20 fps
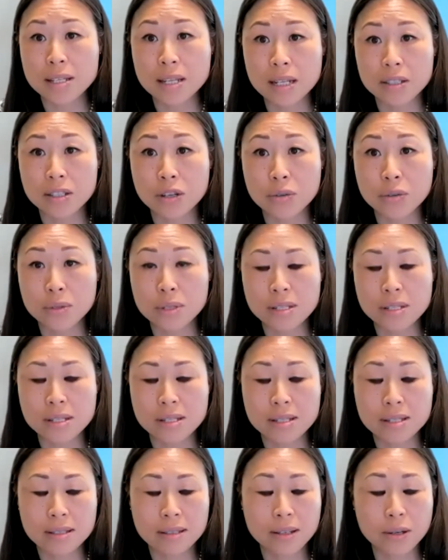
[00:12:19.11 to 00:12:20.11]
I know this
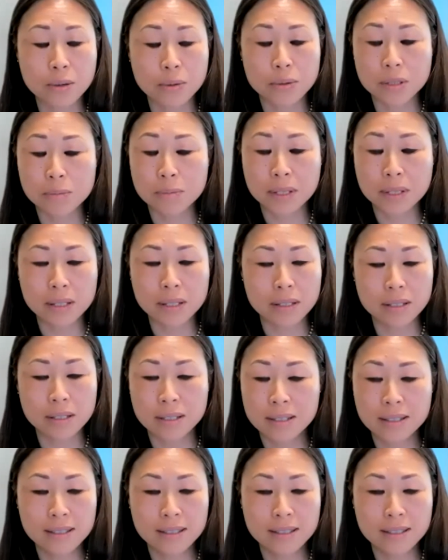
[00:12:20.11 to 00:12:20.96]
is going to be